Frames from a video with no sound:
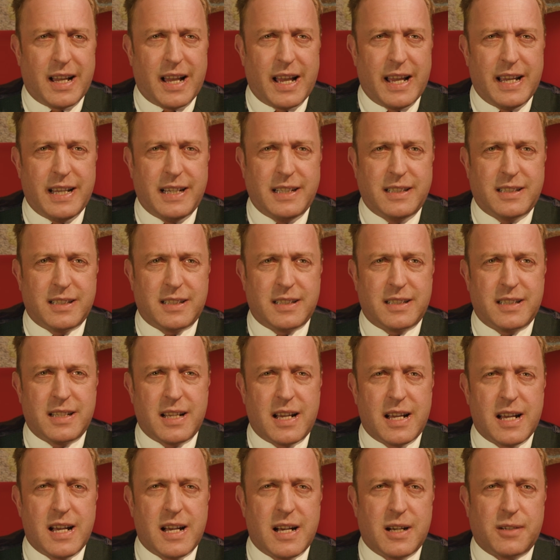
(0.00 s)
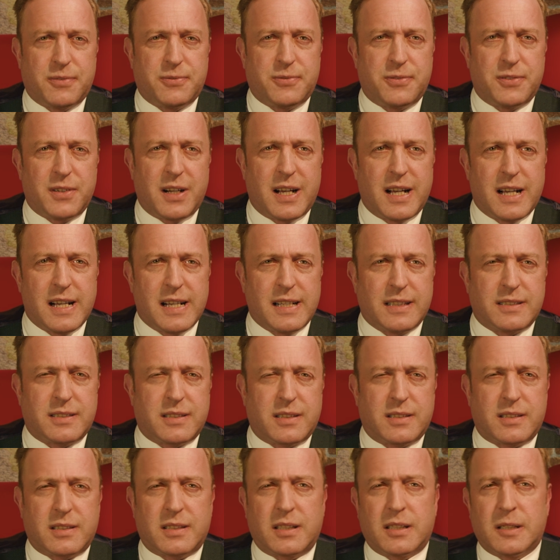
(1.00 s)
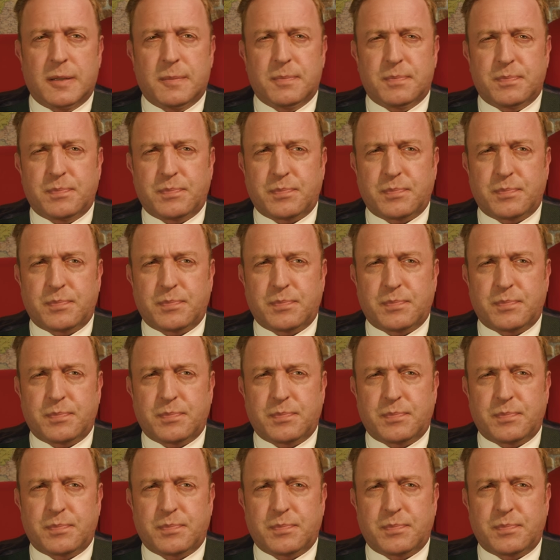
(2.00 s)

Aiden F asks,